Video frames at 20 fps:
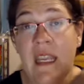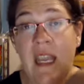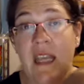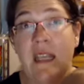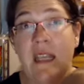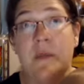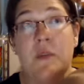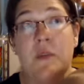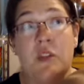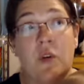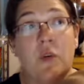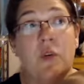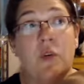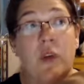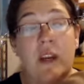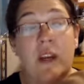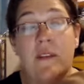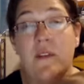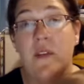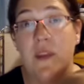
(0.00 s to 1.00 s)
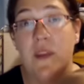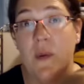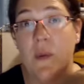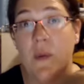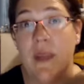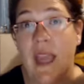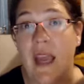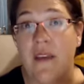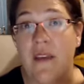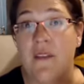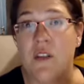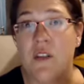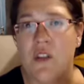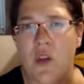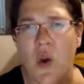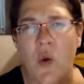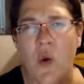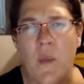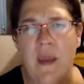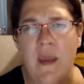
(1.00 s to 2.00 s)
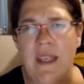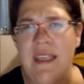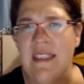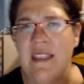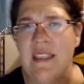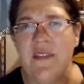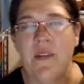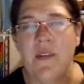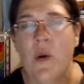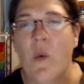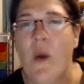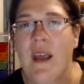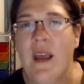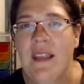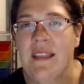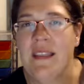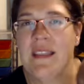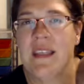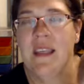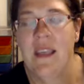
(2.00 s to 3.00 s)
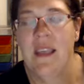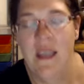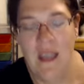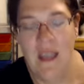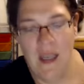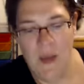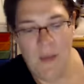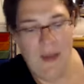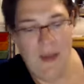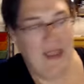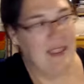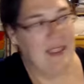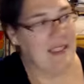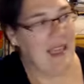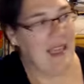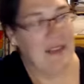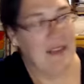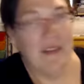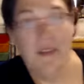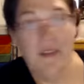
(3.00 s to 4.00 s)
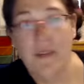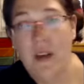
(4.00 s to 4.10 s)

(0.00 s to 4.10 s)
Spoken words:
And I'm so grateful that we have so many different ones, because I have a